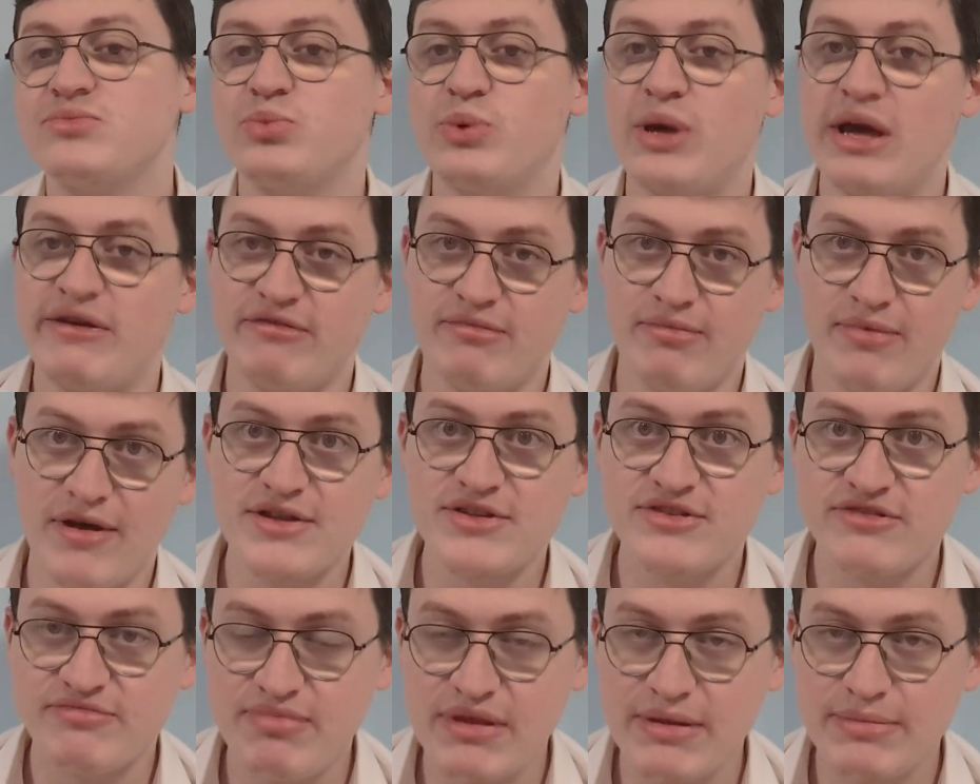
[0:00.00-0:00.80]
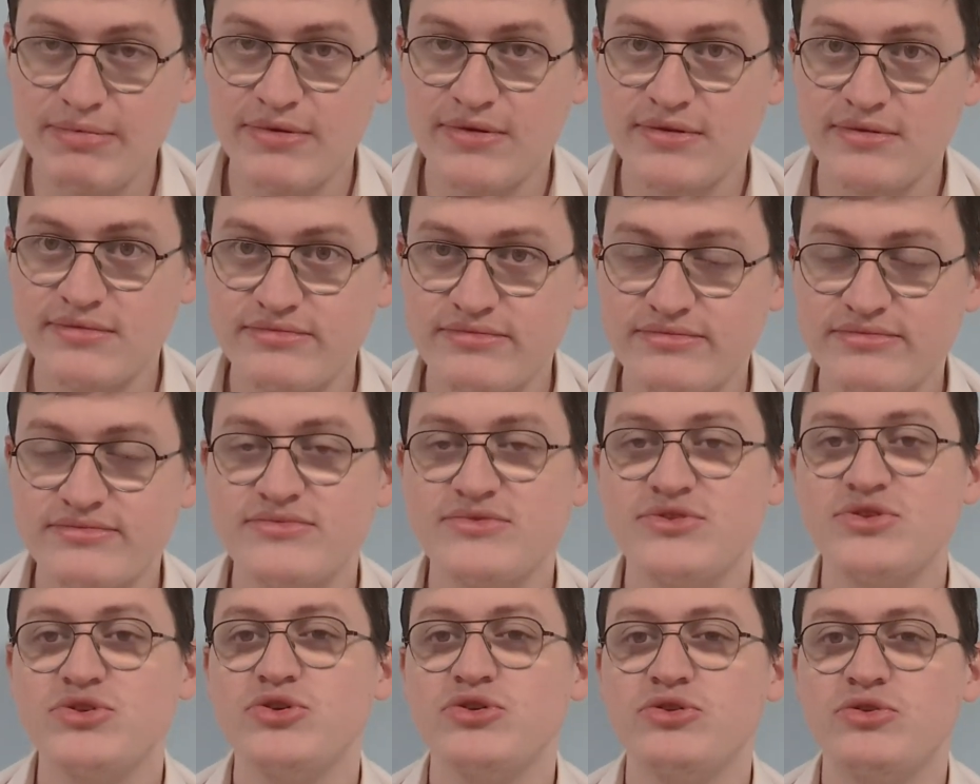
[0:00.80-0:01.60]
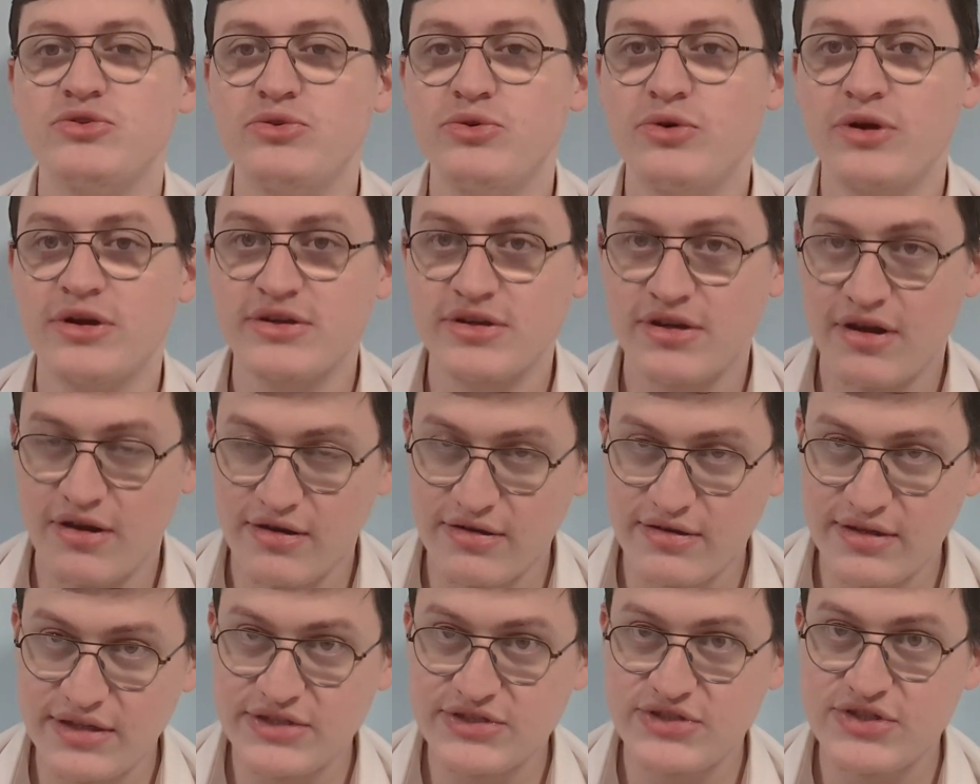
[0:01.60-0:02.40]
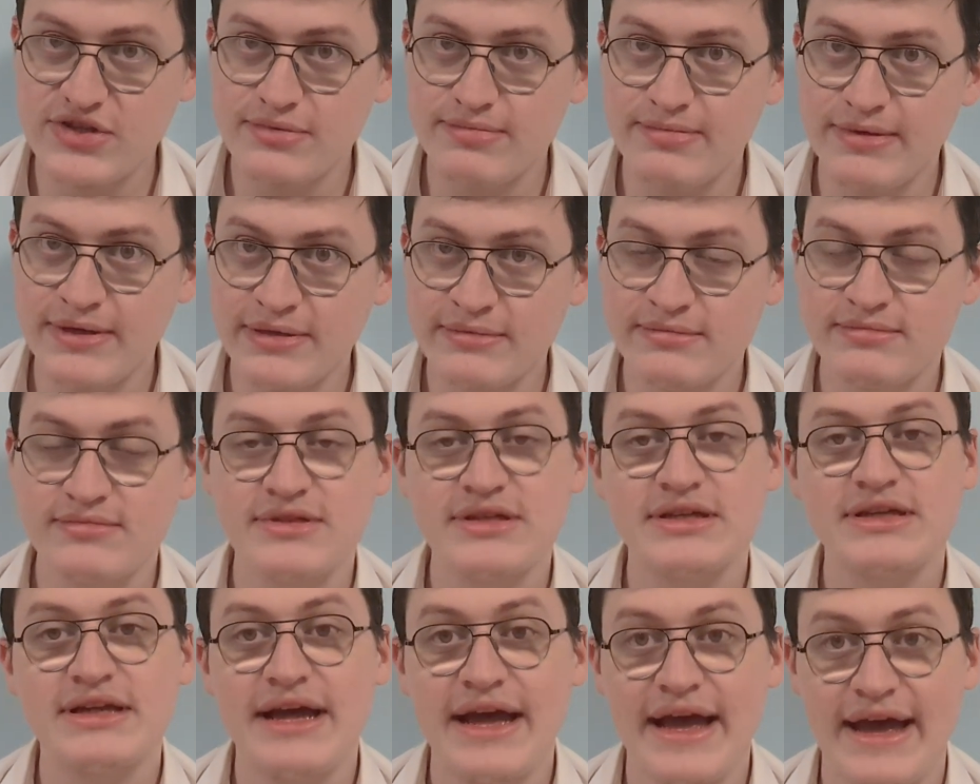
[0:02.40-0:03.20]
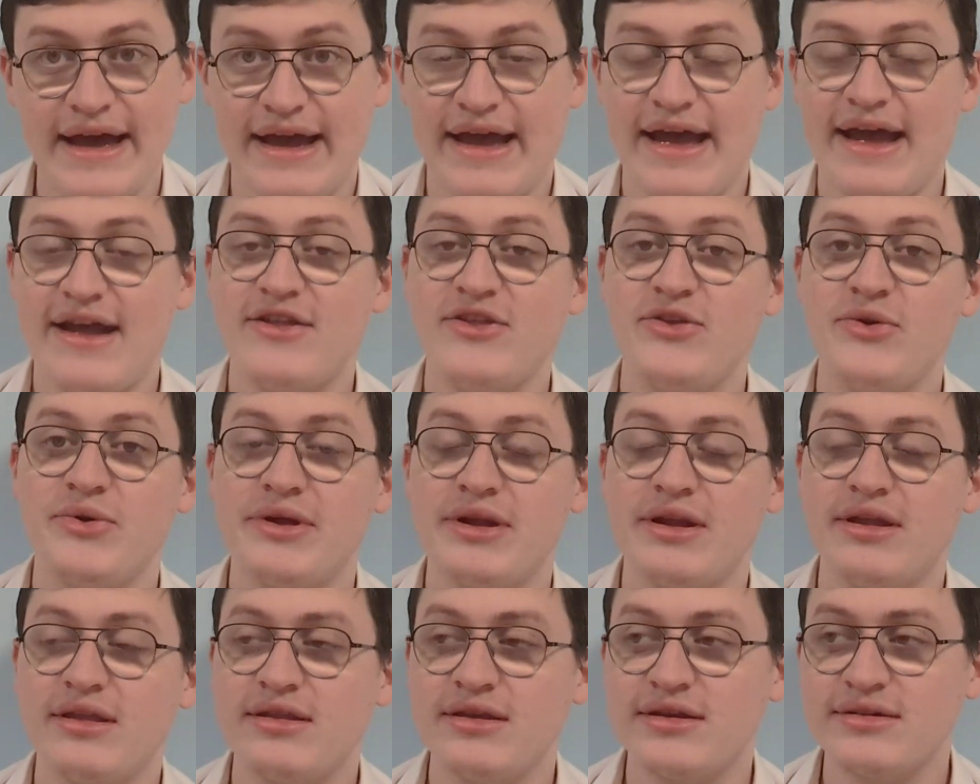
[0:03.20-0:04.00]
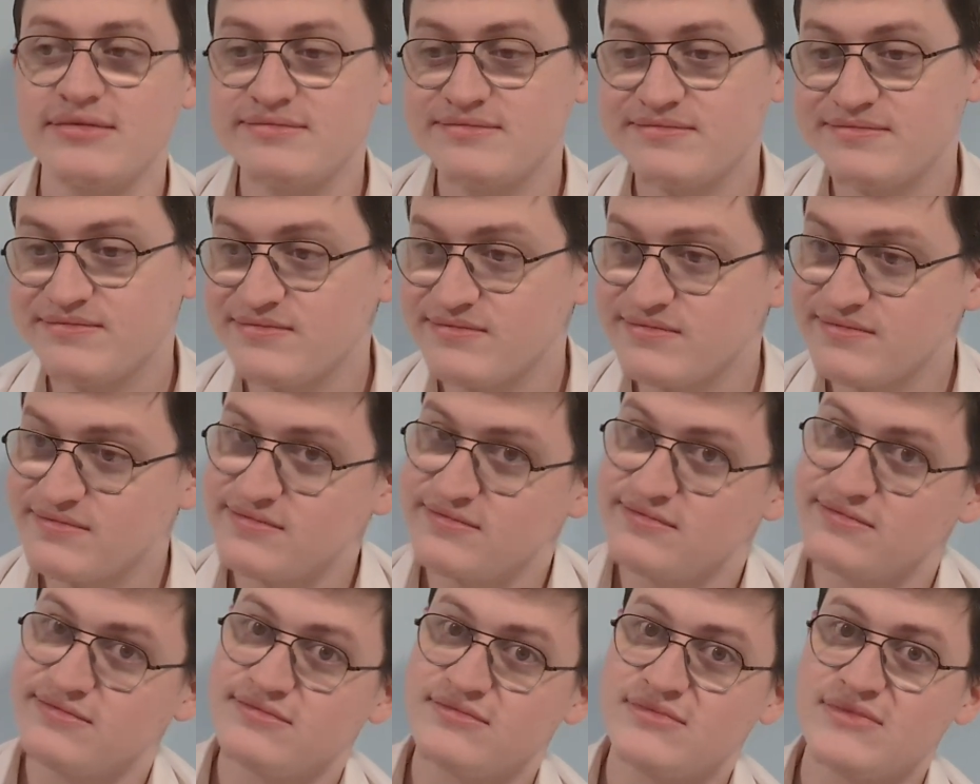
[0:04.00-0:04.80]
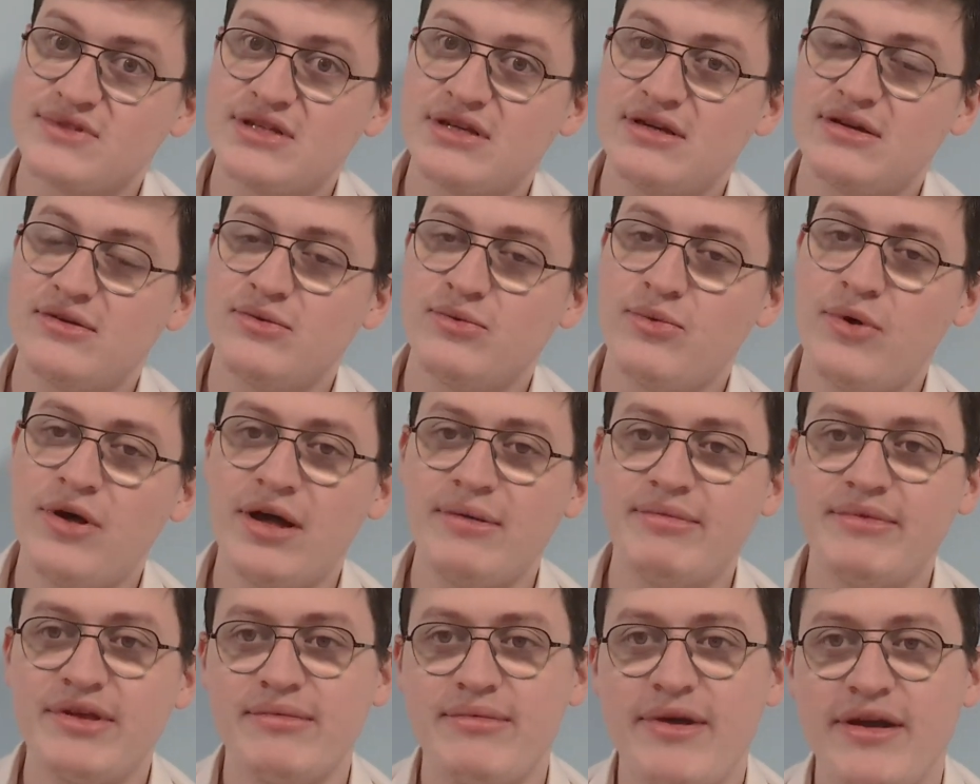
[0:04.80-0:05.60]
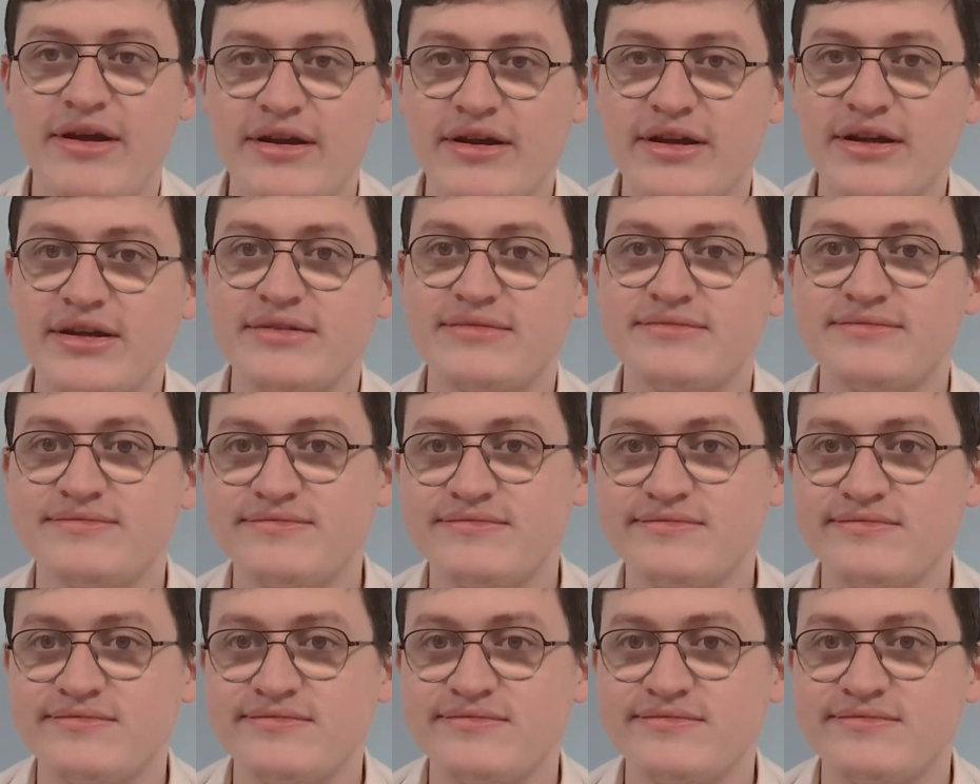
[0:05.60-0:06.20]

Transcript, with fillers: We have a bunch of people who are currently stupid and can't do anything. Welcome to America.